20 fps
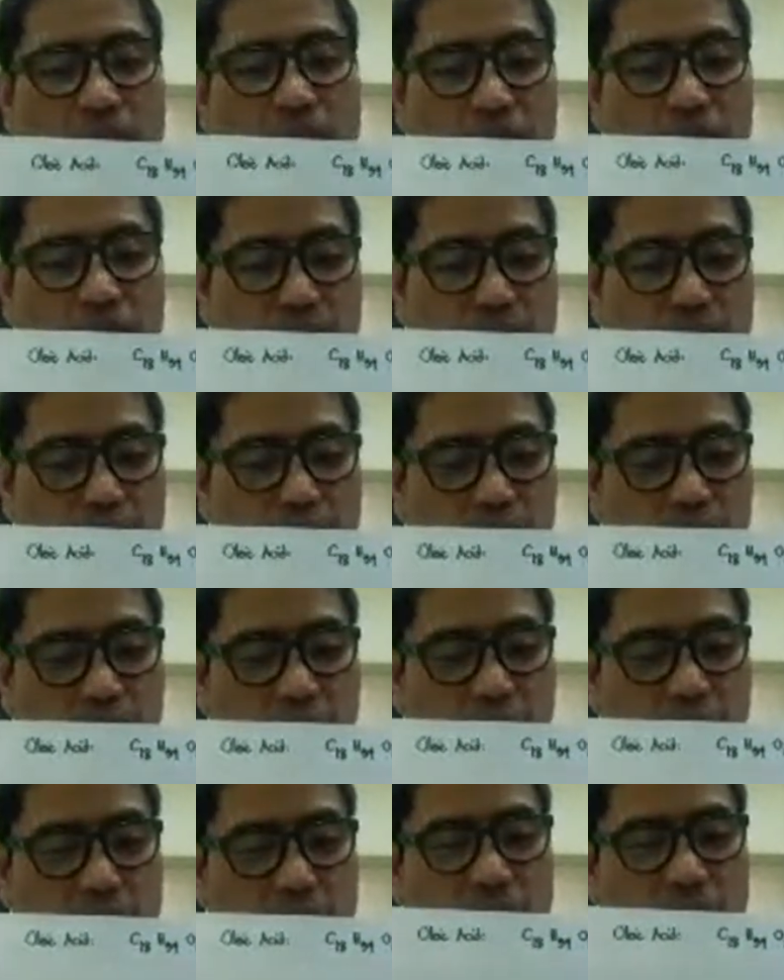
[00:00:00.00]
I forgot to
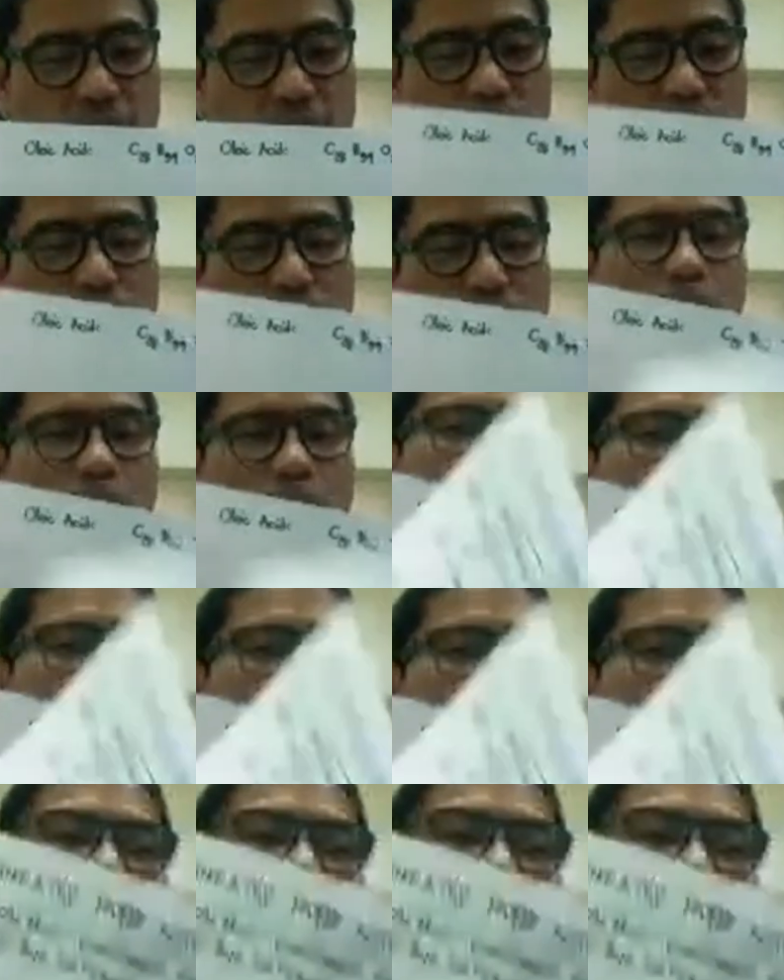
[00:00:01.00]
tell you also that
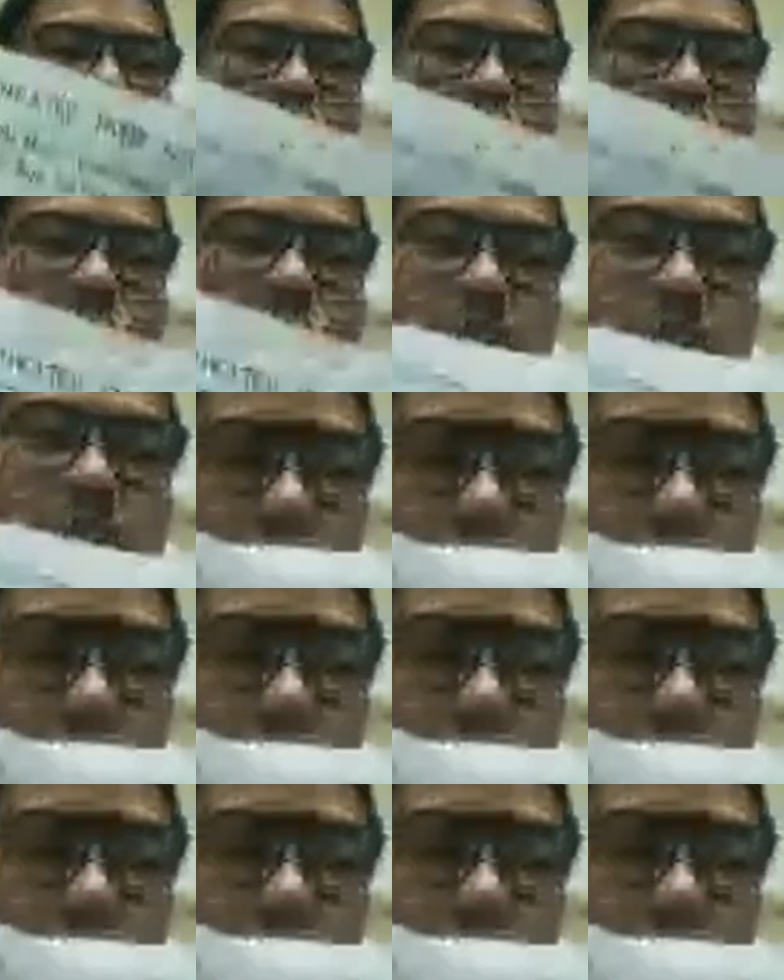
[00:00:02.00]
these unsaturated,